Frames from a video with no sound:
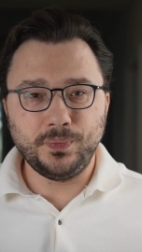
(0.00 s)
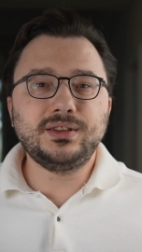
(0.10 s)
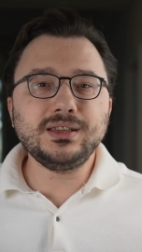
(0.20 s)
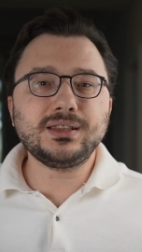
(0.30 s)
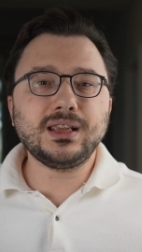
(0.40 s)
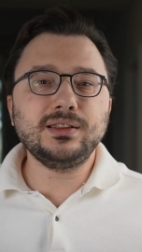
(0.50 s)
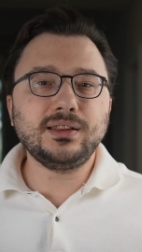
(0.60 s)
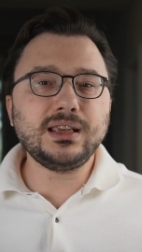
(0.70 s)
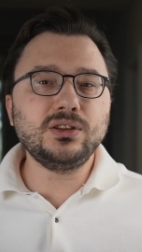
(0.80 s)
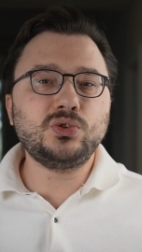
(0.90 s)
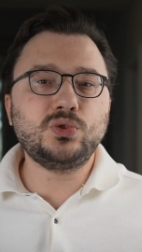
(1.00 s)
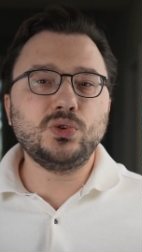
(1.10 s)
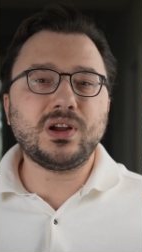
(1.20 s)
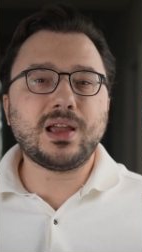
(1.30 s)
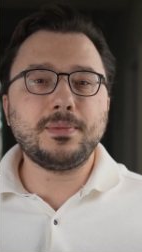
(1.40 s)
This can lead to
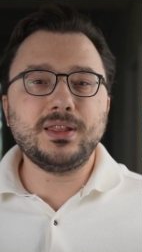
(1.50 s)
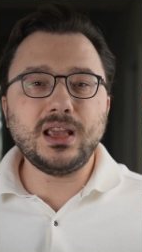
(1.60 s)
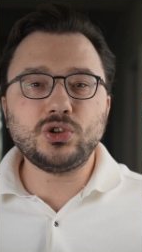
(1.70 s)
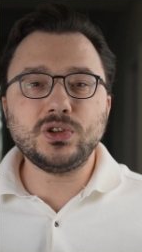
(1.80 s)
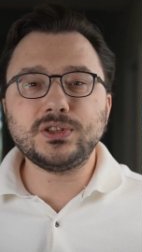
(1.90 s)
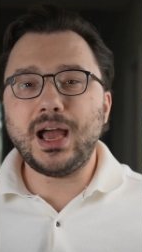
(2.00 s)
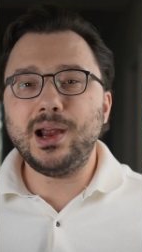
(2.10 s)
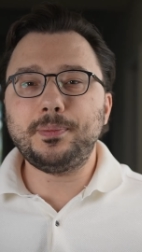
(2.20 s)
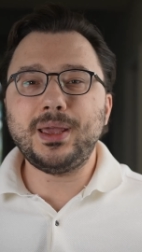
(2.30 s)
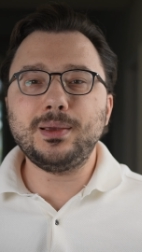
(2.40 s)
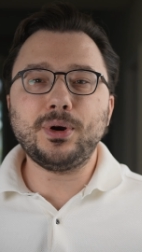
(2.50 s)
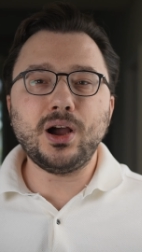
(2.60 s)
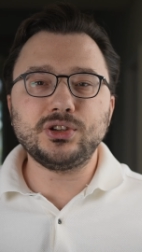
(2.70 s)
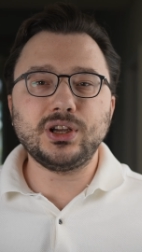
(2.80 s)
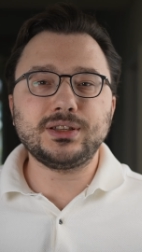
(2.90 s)
recommendations, higher paying
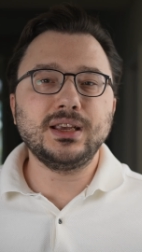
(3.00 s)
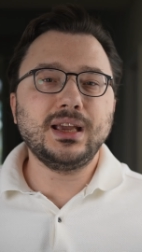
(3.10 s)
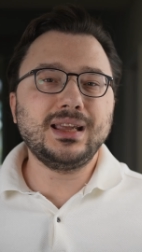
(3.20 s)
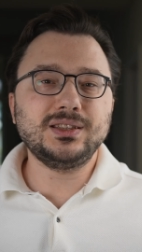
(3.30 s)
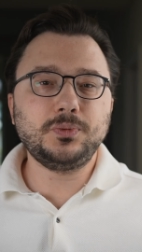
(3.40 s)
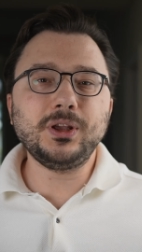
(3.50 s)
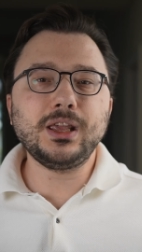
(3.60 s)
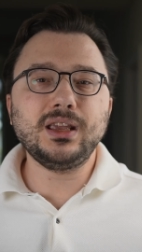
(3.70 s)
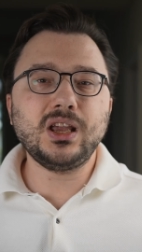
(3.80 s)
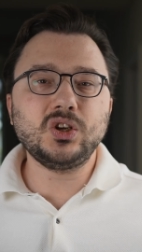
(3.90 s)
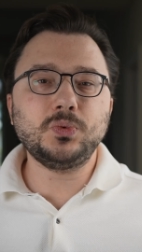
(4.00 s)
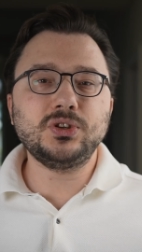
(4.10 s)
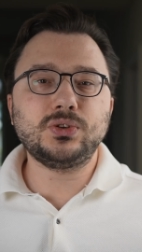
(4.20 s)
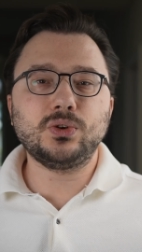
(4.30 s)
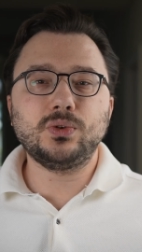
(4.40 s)
projects, and speaking
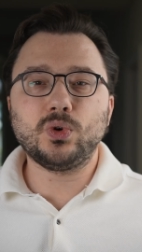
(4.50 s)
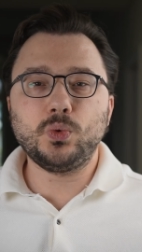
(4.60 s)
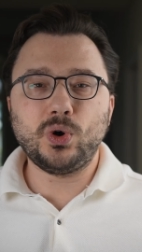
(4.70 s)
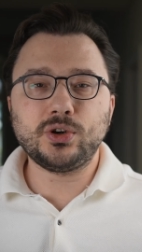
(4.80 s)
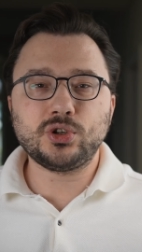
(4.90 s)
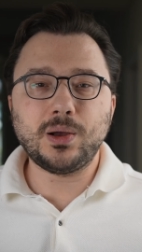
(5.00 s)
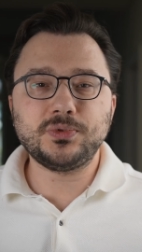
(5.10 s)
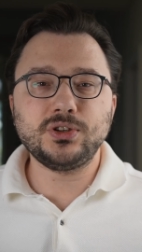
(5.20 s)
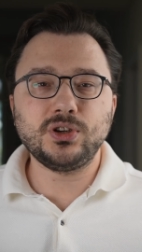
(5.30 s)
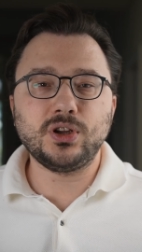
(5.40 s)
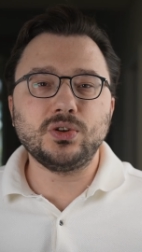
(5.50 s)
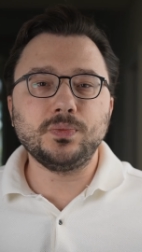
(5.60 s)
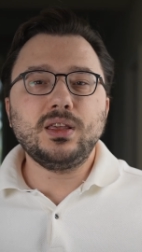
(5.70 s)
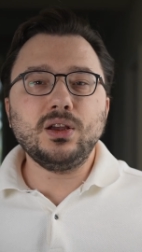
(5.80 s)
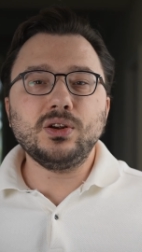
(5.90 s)
engagements or workshops that you can do.
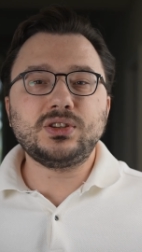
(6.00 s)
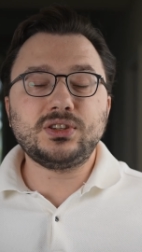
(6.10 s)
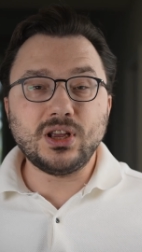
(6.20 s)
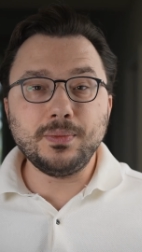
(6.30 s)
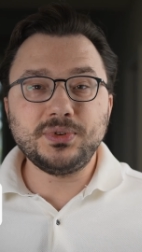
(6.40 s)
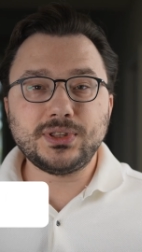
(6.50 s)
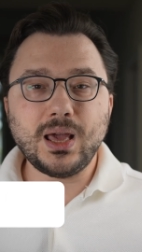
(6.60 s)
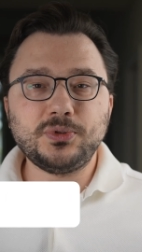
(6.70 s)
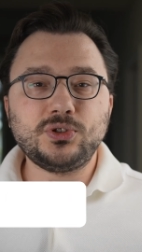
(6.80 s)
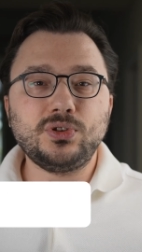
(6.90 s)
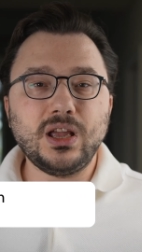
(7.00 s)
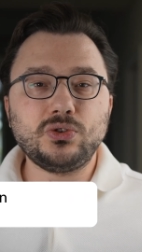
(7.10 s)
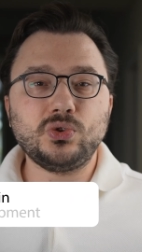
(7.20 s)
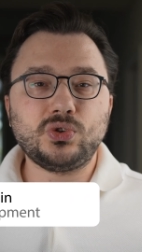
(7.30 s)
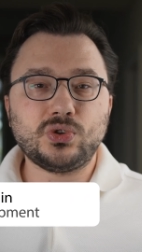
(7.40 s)
Here are some steps to get
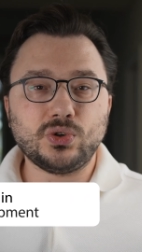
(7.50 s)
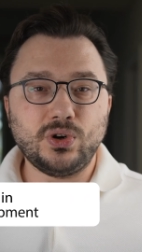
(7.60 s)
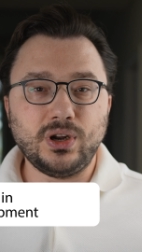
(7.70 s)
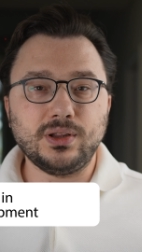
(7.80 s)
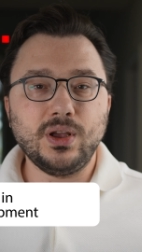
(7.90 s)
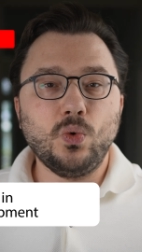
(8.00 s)
you started.